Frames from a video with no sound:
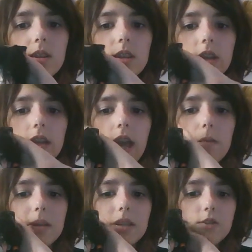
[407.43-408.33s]
He
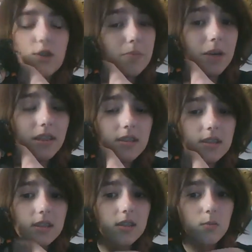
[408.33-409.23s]
came in 2
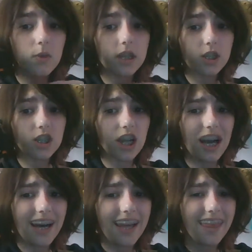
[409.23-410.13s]
months, which
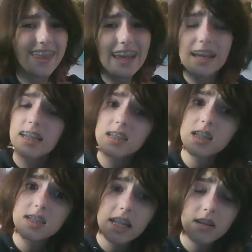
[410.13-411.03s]
I think is
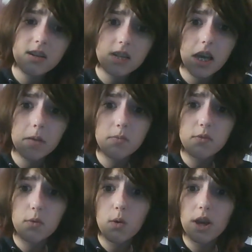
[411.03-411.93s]
the standard time
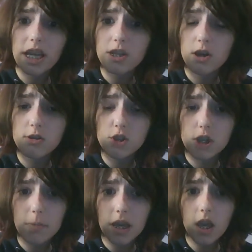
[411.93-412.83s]
for a doll's
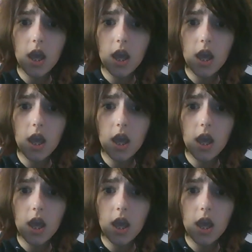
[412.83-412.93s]
shipping.